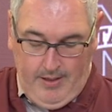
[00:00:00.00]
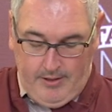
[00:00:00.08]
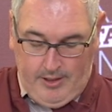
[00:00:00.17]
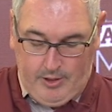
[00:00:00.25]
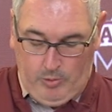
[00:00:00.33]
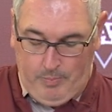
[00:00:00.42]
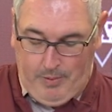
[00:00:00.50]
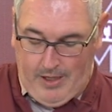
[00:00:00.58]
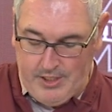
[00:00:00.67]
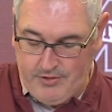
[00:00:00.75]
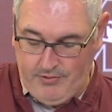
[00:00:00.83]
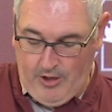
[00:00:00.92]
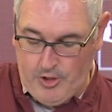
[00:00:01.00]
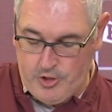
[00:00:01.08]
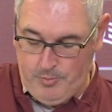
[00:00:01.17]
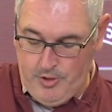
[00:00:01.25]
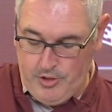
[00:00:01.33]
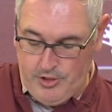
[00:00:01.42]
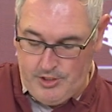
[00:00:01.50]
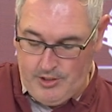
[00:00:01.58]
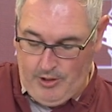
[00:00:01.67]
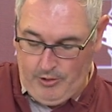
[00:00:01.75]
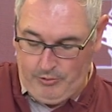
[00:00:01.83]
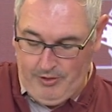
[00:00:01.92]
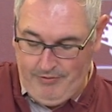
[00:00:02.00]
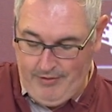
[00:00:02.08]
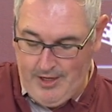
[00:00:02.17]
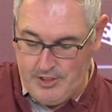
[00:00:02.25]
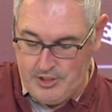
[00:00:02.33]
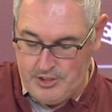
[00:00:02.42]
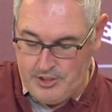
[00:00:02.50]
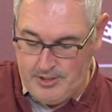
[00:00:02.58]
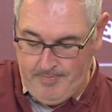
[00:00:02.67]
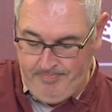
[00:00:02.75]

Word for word: Thought there were positive contributions in all three phases.